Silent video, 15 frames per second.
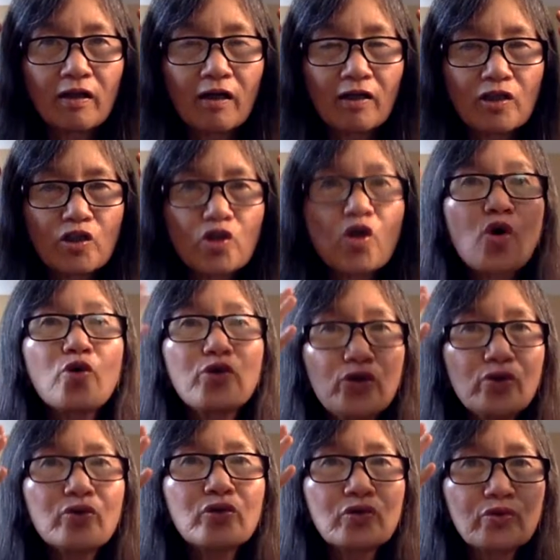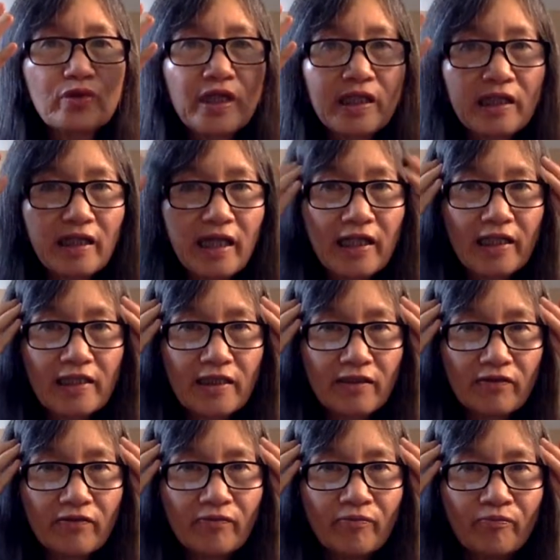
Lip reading: so used to think negative.